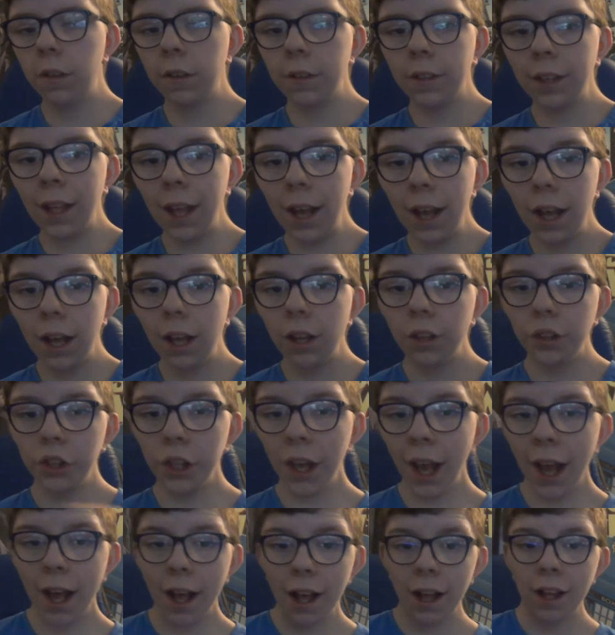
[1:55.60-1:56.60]
cassette.
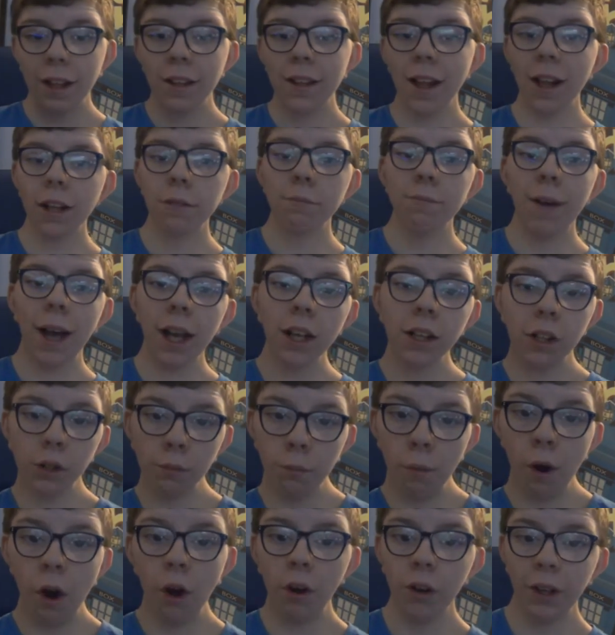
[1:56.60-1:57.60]
So yeah, that's my
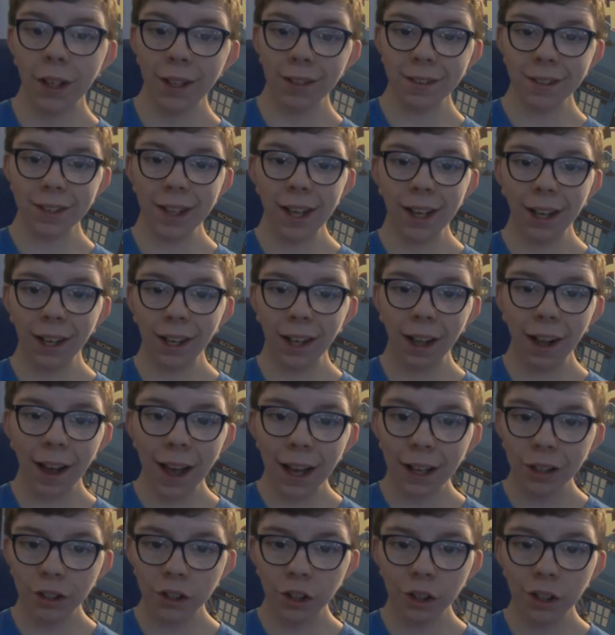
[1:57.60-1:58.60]
small cassette
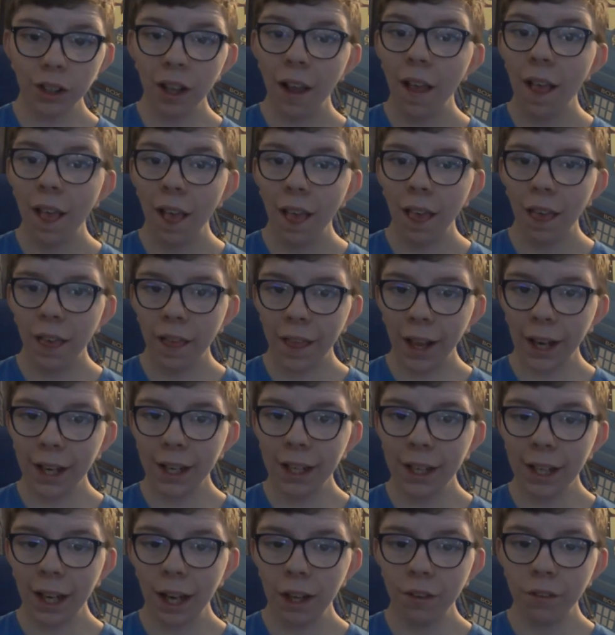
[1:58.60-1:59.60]
collection.
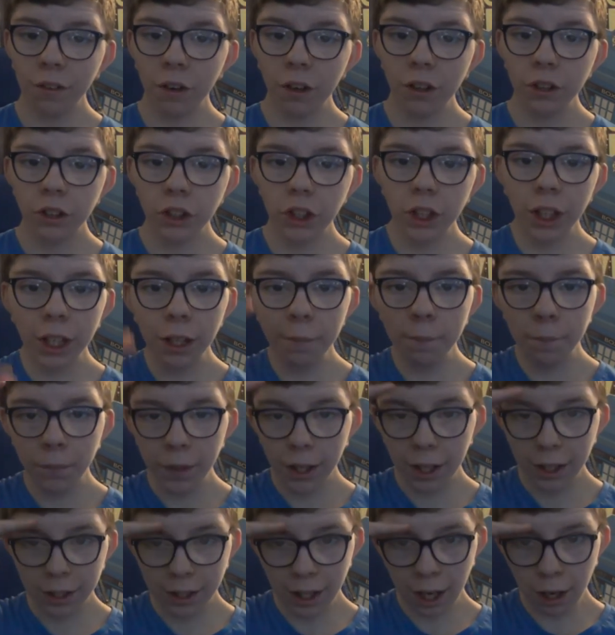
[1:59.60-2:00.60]
Thank you guys for watching.
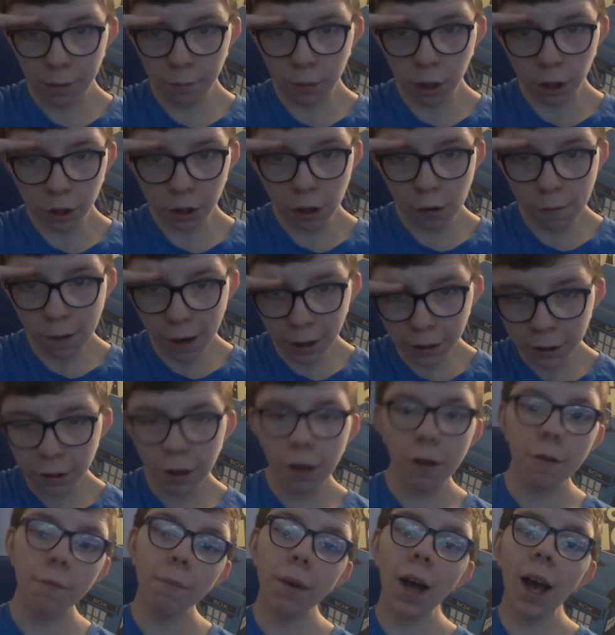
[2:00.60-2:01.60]
Time on to one.
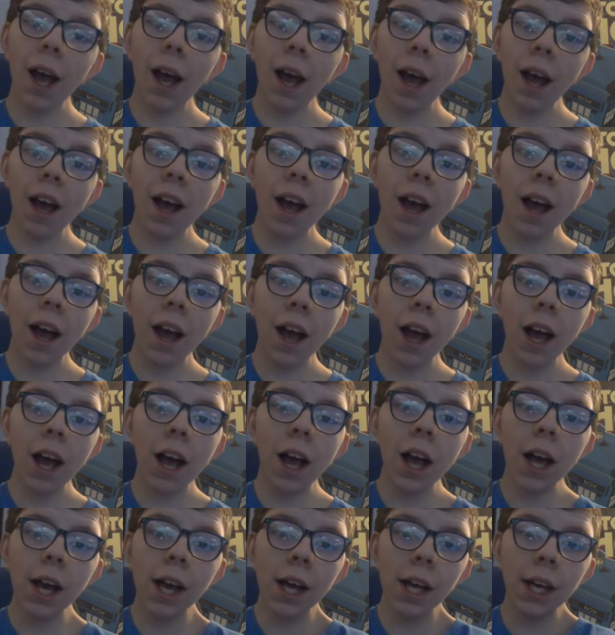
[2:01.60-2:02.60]

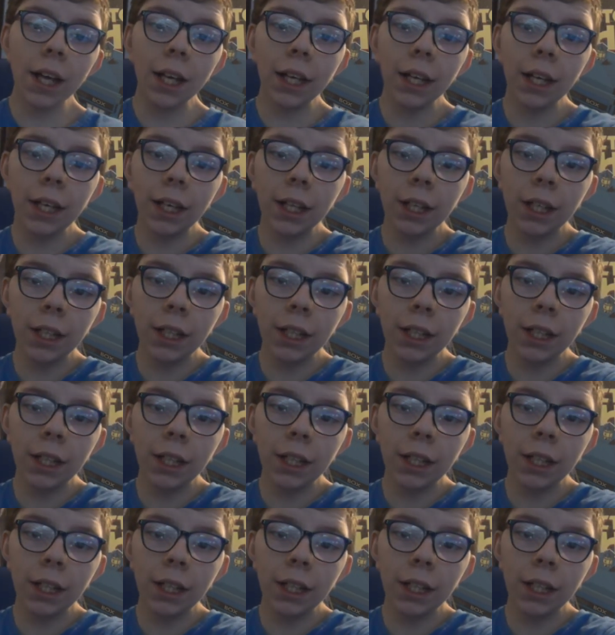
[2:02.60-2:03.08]
Bye!